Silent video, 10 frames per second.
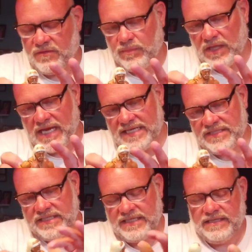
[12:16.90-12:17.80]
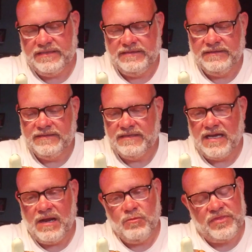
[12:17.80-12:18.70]
of the plastic.
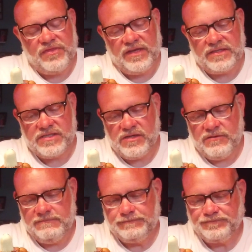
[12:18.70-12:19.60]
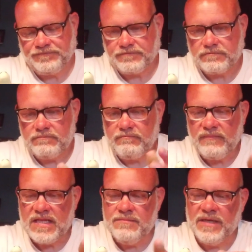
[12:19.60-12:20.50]
I would think so.
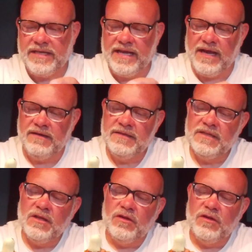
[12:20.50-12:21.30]
But yeah,